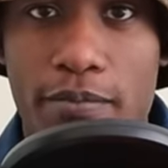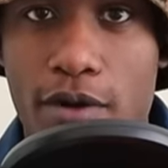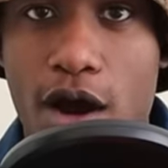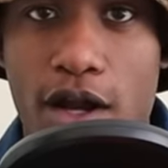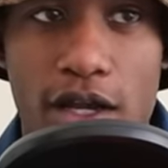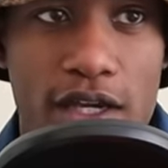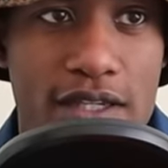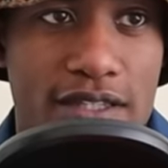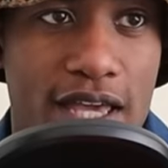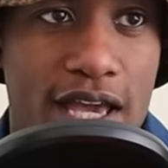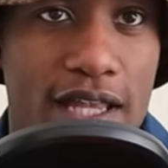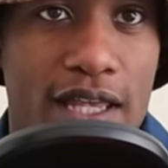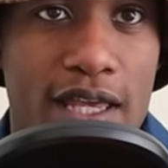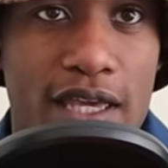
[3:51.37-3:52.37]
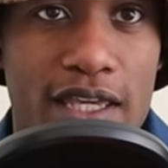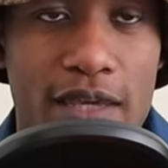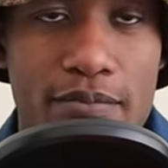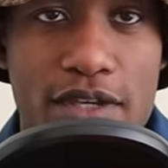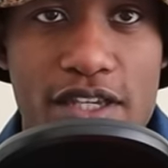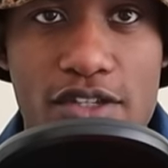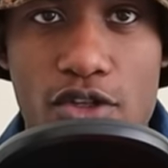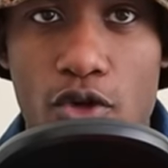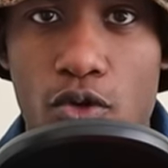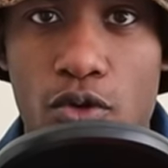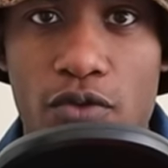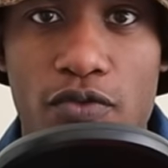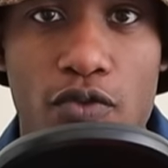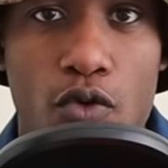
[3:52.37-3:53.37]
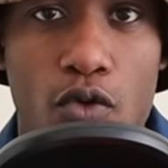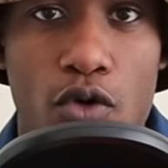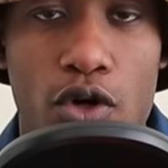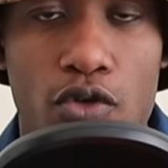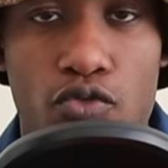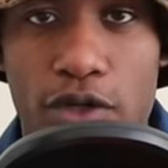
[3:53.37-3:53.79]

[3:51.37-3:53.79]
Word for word: products that can be sold for